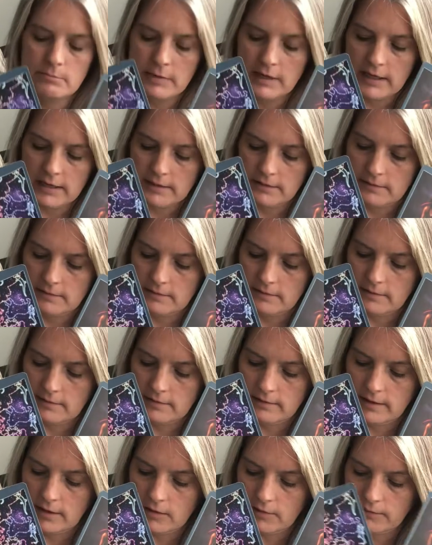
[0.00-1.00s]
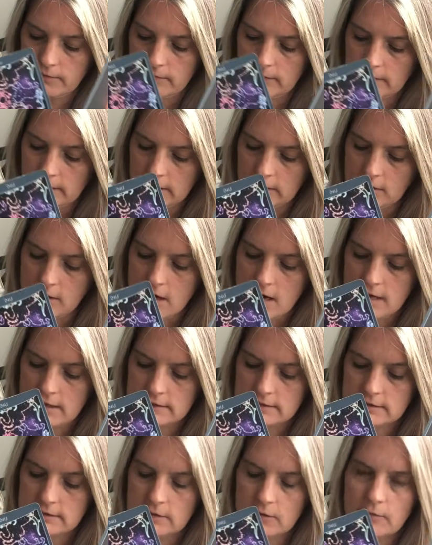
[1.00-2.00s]
but they're feeling
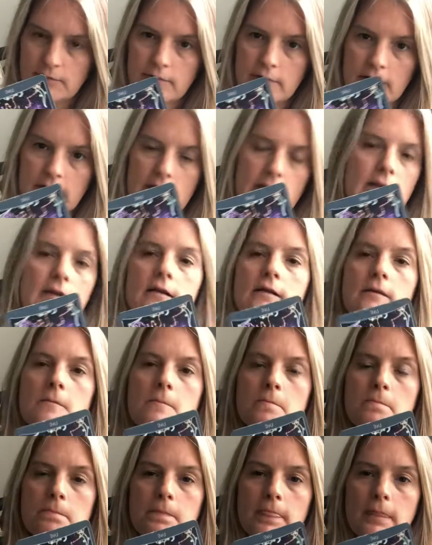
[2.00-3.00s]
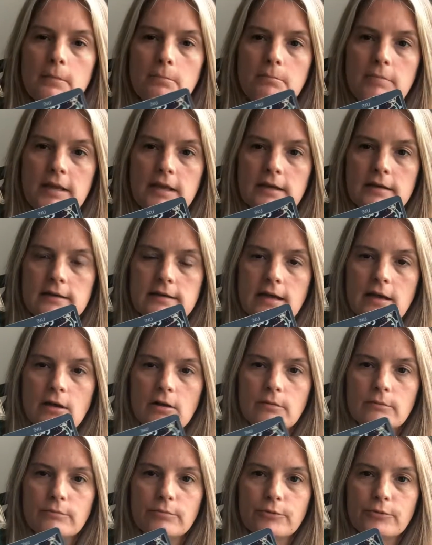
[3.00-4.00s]
lost, they're feeling beaten
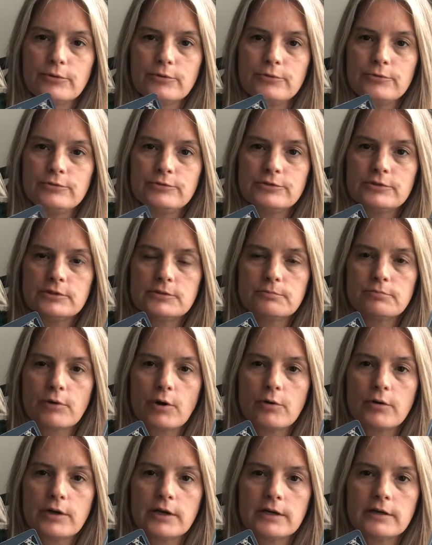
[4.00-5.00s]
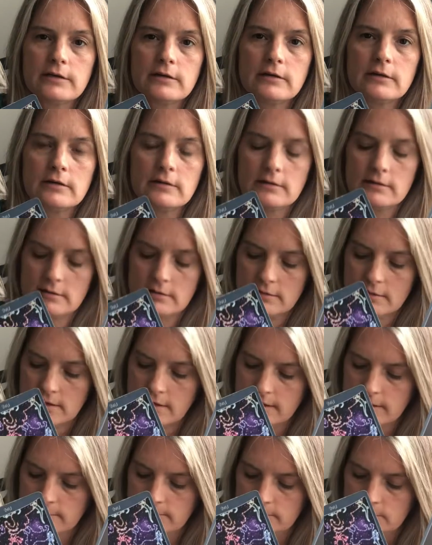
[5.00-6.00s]
down, bruised, broken,
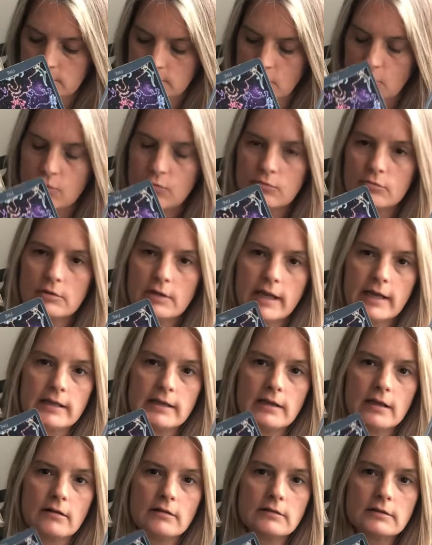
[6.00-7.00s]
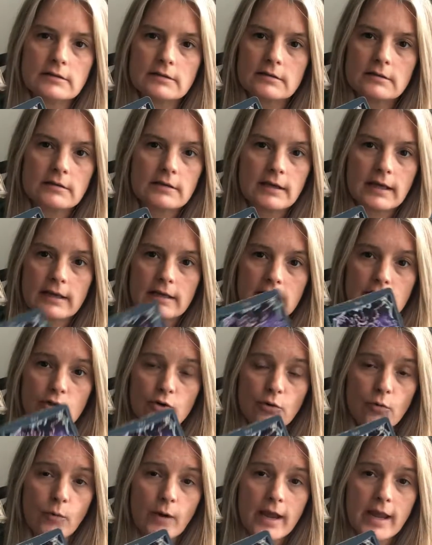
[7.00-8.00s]
um, don't let guilt get in
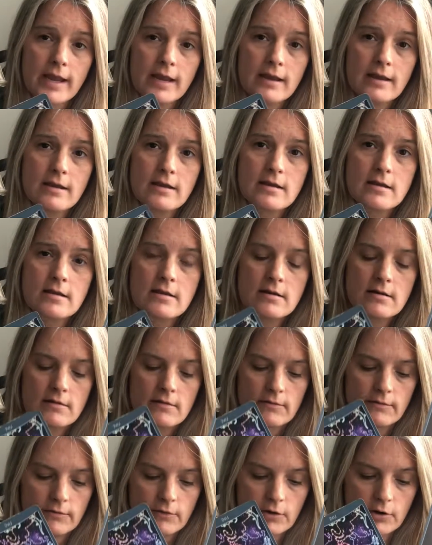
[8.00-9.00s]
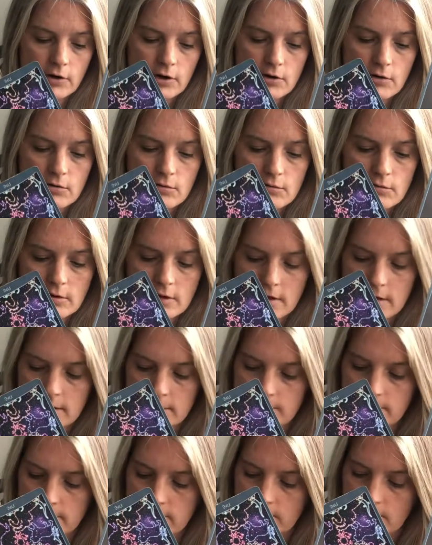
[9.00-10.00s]
your way, Virgo.
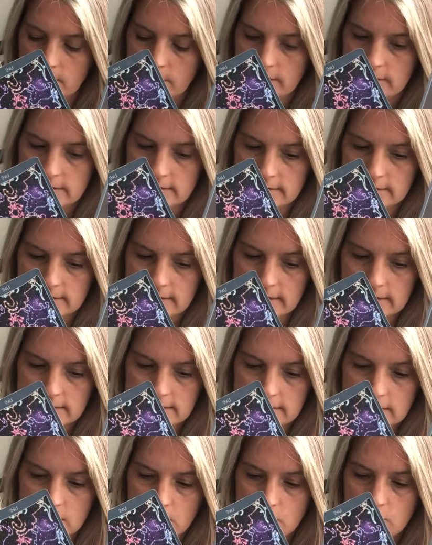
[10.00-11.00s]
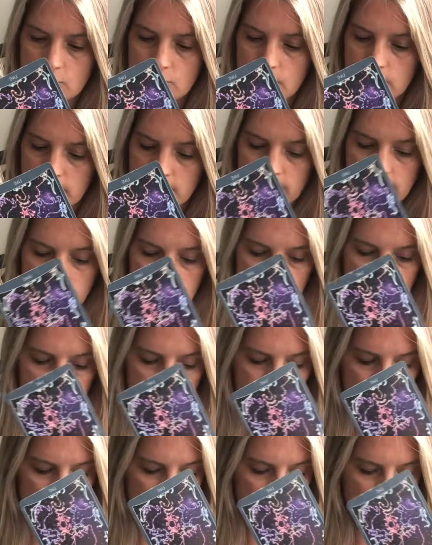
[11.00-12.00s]
Um, there is a sense that you could be
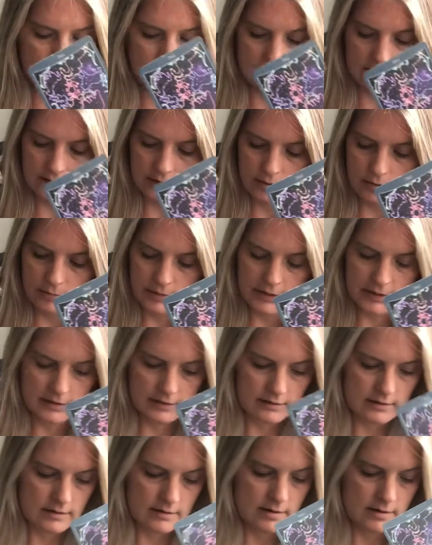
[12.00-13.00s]
feeling a, a little bit